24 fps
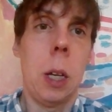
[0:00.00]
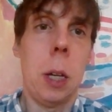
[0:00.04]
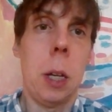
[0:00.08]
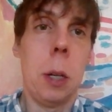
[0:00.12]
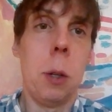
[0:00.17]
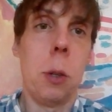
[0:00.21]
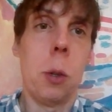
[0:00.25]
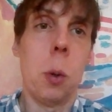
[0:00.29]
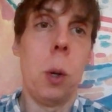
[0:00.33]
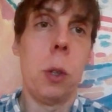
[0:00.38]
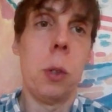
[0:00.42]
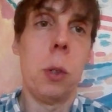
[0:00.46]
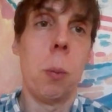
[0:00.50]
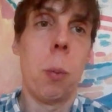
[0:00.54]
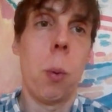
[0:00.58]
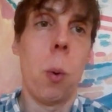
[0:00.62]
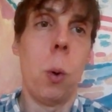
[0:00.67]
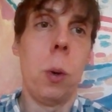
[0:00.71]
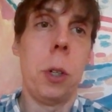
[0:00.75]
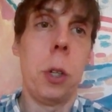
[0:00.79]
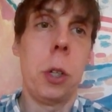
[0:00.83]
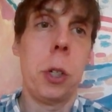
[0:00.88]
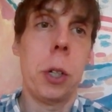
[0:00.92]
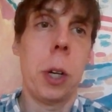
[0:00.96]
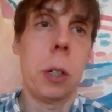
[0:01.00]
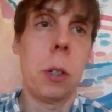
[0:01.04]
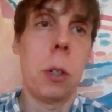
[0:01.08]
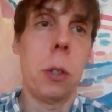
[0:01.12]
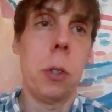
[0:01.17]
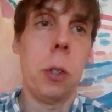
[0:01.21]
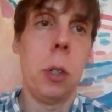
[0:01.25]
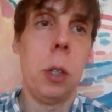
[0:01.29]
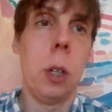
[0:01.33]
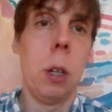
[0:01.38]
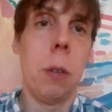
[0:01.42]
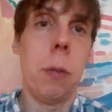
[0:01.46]
It is always important to check to
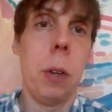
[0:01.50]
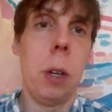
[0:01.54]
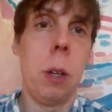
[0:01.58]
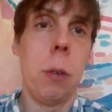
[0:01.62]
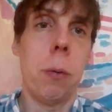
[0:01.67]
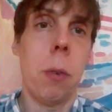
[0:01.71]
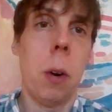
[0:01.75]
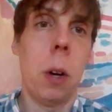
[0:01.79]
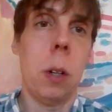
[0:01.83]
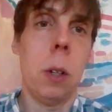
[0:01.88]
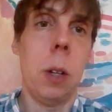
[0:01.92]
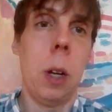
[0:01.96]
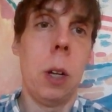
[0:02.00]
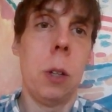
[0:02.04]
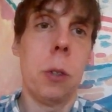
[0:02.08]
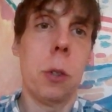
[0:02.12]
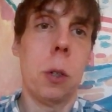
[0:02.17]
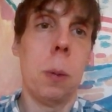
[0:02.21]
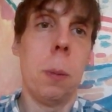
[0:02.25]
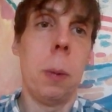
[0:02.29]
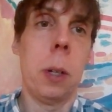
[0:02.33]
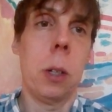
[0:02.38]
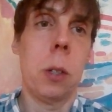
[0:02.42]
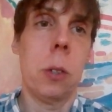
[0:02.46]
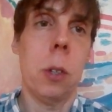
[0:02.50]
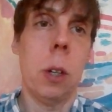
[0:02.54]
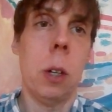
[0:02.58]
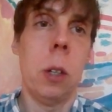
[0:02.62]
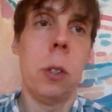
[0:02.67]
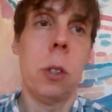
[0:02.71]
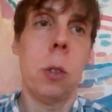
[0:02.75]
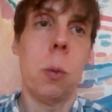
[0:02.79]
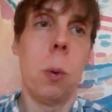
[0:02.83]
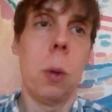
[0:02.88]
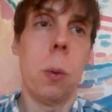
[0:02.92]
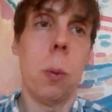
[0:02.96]
see if a final answer makes
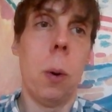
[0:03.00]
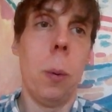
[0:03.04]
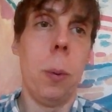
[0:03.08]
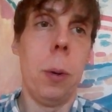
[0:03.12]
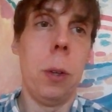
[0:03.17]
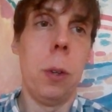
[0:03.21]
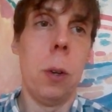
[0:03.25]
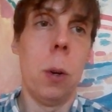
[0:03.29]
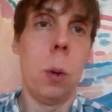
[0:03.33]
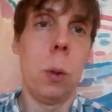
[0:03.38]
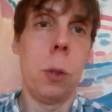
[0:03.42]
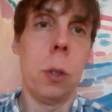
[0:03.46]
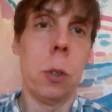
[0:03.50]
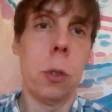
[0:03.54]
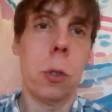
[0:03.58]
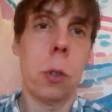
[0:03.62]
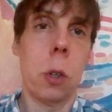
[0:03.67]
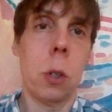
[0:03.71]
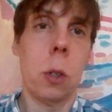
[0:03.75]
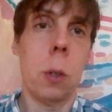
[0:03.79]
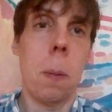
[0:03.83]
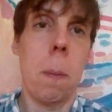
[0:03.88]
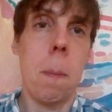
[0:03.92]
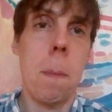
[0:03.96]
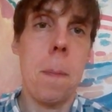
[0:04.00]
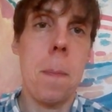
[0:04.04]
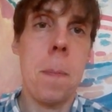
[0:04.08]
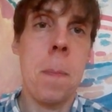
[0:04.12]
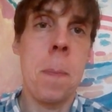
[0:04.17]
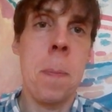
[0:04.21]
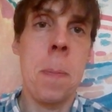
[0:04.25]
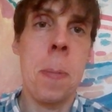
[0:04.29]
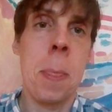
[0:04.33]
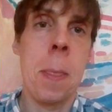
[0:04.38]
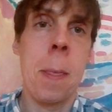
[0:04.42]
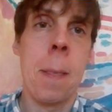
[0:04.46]
sense with what we know to start.
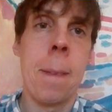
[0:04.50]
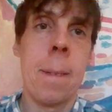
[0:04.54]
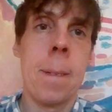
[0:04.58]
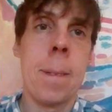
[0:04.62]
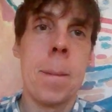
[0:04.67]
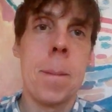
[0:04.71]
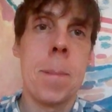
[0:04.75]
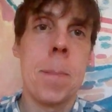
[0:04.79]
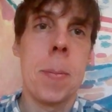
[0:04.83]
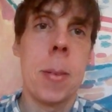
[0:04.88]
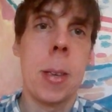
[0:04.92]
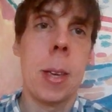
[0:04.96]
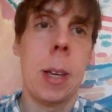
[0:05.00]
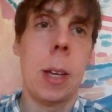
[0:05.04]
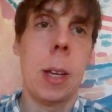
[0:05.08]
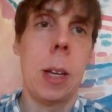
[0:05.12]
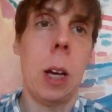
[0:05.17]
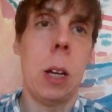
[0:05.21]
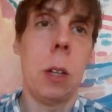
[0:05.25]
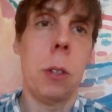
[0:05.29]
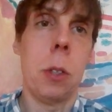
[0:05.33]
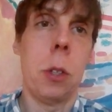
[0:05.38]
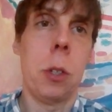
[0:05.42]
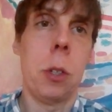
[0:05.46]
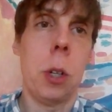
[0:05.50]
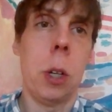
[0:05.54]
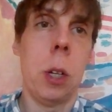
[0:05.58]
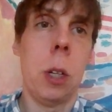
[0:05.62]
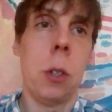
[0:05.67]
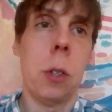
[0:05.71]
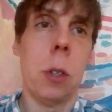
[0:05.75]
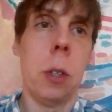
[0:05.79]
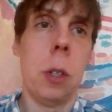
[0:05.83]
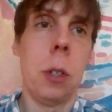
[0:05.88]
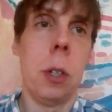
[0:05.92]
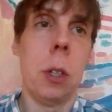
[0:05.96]
As the
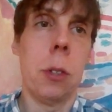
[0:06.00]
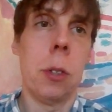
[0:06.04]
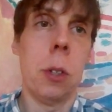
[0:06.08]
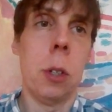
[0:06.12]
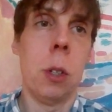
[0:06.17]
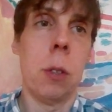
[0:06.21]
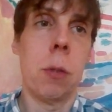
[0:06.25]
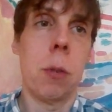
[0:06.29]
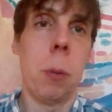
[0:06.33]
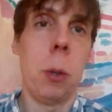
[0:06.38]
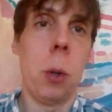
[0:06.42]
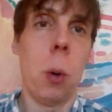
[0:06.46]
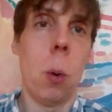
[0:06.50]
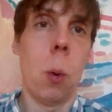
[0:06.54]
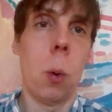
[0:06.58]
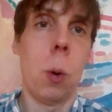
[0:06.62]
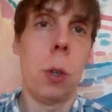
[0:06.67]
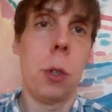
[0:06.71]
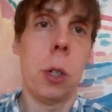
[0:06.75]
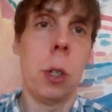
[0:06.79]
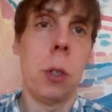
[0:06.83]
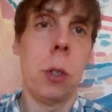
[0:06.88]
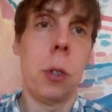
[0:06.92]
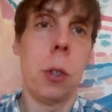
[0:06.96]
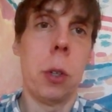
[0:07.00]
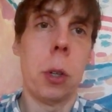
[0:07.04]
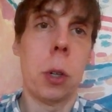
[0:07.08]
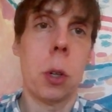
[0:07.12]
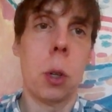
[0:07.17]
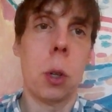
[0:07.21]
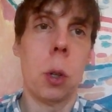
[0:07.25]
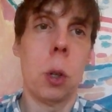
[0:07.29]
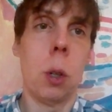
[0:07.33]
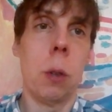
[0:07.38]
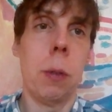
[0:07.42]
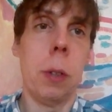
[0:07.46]
change in the distance from the origin to the
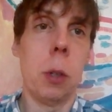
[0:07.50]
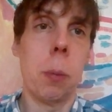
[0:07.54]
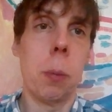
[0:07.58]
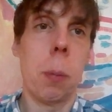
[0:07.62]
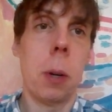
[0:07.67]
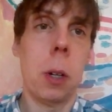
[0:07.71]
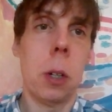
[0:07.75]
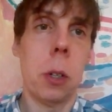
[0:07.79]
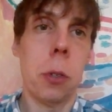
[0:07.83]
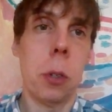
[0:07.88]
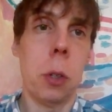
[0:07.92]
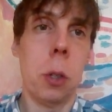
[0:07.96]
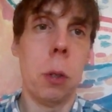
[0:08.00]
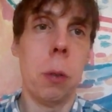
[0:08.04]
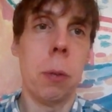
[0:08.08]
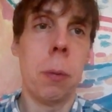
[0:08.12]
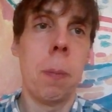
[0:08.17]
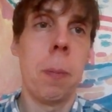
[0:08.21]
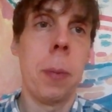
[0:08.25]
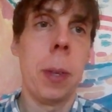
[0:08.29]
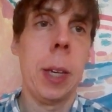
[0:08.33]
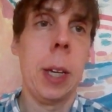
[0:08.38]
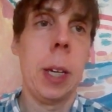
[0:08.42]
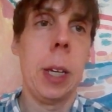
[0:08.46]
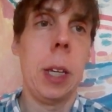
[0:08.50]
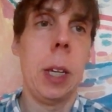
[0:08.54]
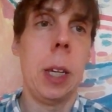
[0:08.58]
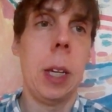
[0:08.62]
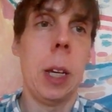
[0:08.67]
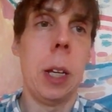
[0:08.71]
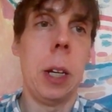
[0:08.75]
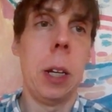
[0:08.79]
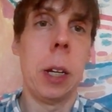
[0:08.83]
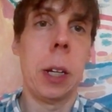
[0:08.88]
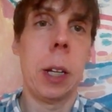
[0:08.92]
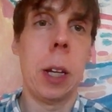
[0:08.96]
curve is positive,
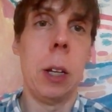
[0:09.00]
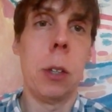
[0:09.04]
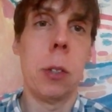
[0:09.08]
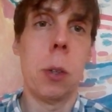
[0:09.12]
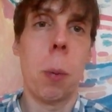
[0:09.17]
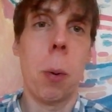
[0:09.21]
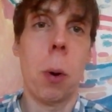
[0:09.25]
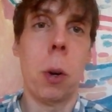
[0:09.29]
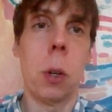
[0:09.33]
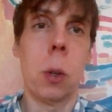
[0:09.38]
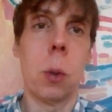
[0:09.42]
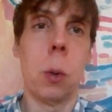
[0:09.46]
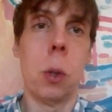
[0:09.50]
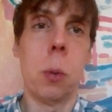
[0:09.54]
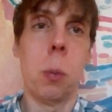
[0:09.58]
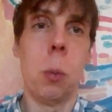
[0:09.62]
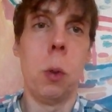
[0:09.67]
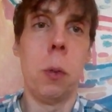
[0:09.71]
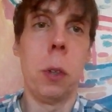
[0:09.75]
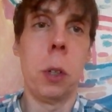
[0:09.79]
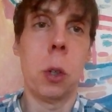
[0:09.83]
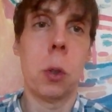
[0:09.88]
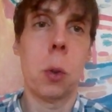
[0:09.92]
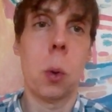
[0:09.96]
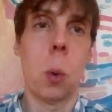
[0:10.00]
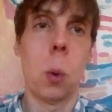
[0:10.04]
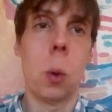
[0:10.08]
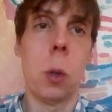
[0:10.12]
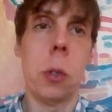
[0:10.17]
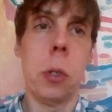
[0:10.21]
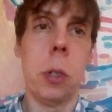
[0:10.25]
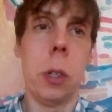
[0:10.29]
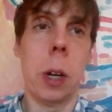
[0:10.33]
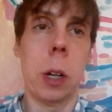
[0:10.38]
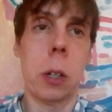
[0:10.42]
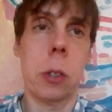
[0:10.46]
it indicates the particle is moving
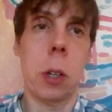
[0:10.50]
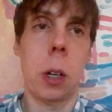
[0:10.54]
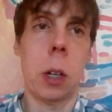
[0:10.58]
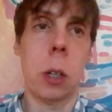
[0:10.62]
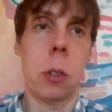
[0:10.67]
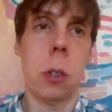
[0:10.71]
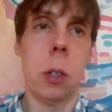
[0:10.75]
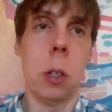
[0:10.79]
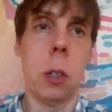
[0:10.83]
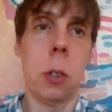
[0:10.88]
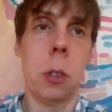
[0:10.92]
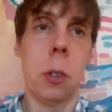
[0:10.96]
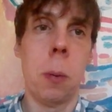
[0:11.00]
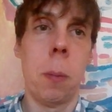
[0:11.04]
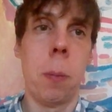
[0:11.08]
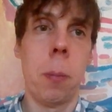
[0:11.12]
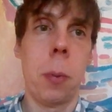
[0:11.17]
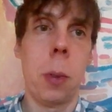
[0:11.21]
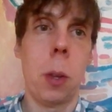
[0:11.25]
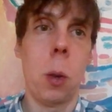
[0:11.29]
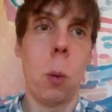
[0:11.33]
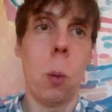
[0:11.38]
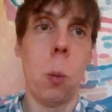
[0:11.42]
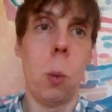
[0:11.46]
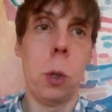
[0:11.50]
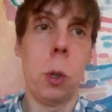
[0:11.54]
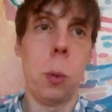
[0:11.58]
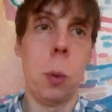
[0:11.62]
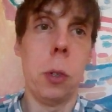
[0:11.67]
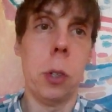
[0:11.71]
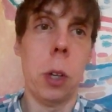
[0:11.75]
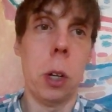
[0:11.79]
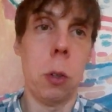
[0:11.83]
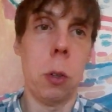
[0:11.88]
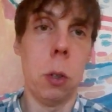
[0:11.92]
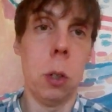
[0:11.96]
towards the x-axis, which
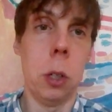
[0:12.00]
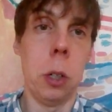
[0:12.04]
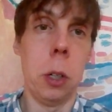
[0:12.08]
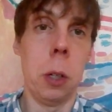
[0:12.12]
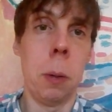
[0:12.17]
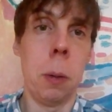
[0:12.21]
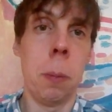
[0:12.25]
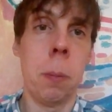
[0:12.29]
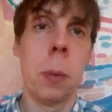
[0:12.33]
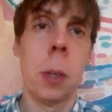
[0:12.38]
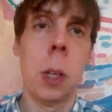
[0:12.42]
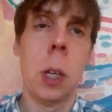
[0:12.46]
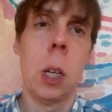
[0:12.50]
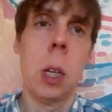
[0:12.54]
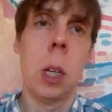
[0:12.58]
we said earlier,